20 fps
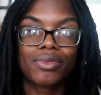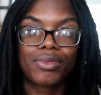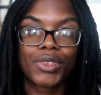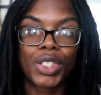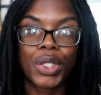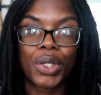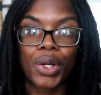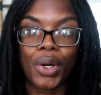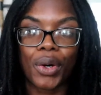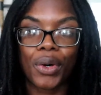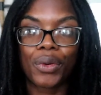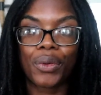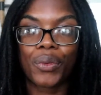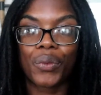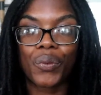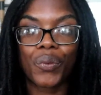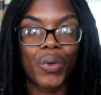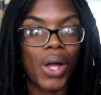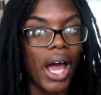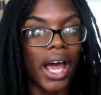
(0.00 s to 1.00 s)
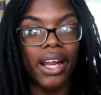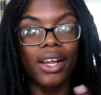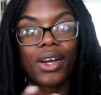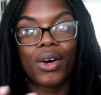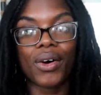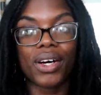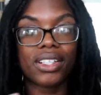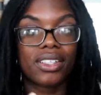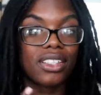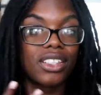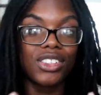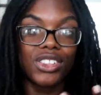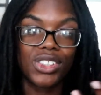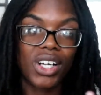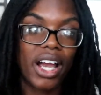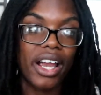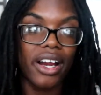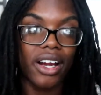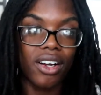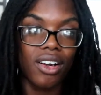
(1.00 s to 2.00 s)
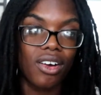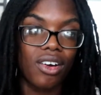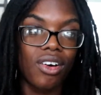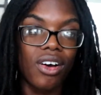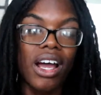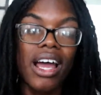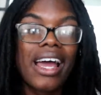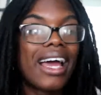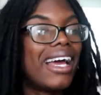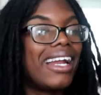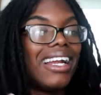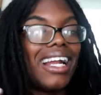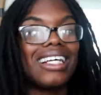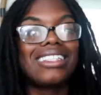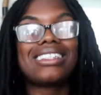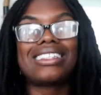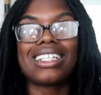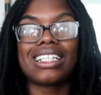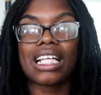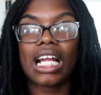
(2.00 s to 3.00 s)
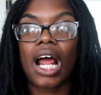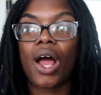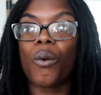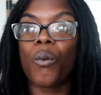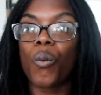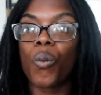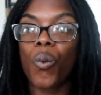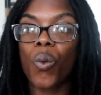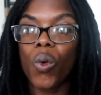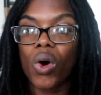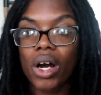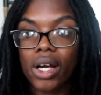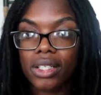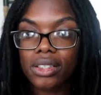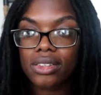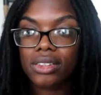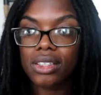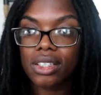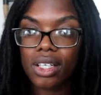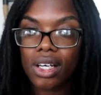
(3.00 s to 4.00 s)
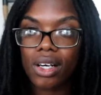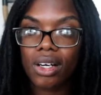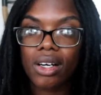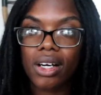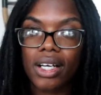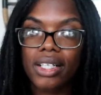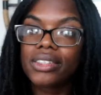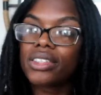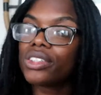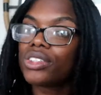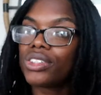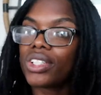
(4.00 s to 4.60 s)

You know, I didn't go under the dryer at all. Not to say that I want to go under